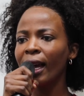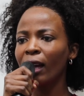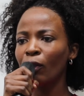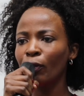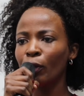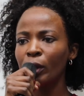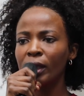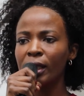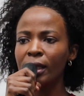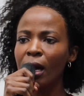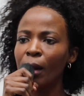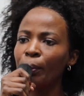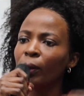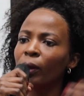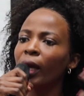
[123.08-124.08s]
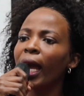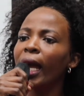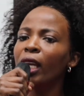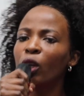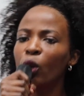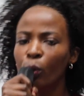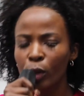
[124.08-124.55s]
like, for example,
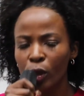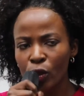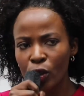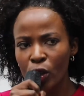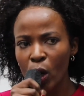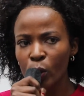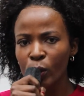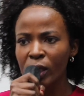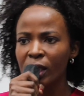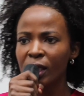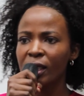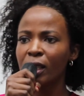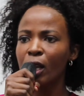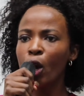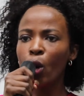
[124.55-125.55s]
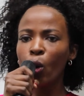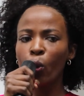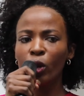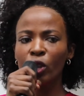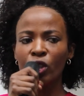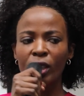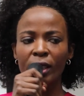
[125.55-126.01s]
endometriosis,
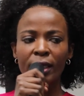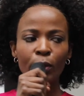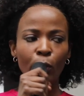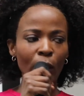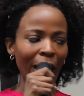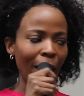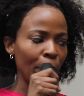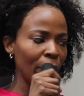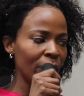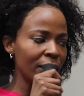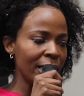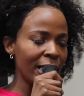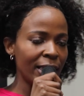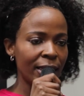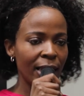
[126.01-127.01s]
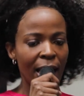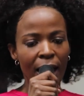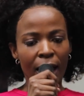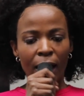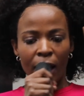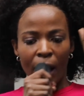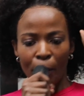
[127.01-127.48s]
which is what happens is
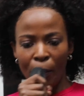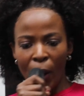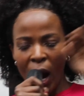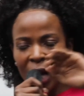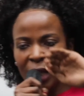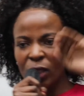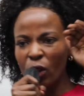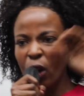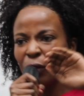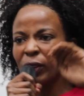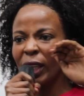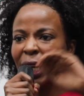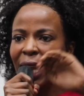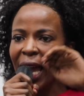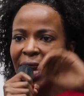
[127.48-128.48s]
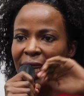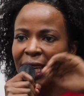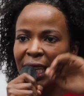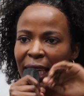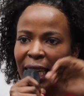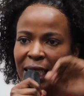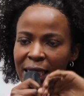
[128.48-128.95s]
parts of the
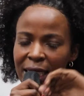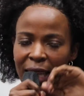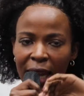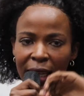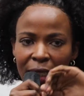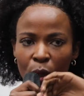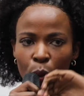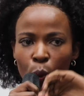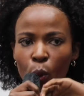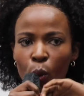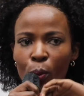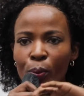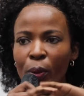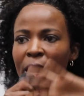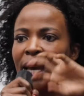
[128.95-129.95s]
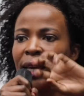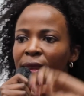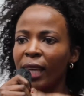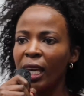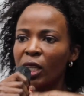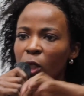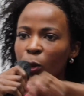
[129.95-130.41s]
lining inside the womb,
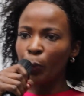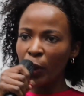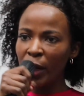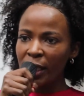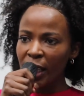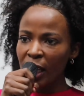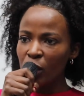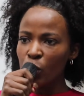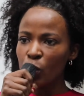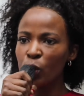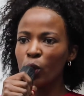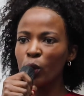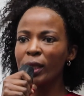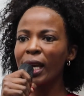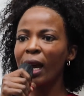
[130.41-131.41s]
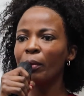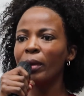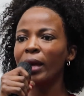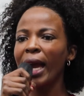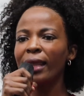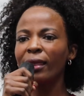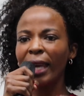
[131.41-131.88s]
they spread into your
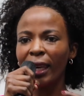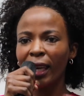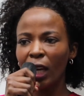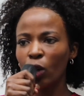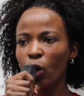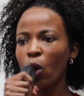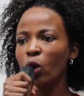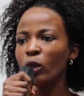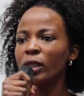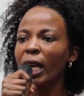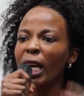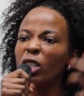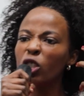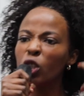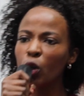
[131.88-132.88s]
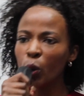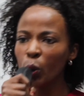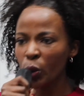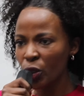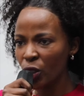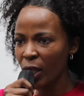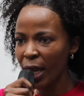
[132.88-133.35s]
tummy and they can cause
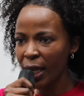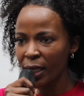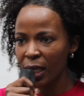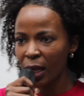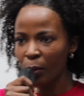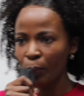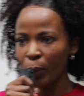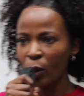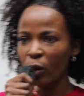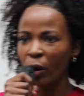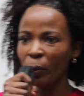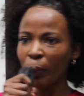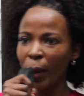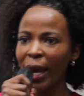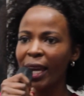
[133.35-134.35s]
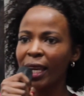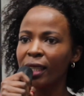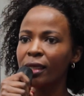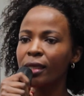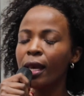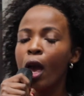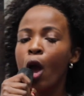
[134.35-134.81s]
excruciating period
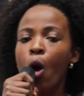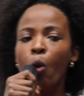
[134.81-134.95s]
pains,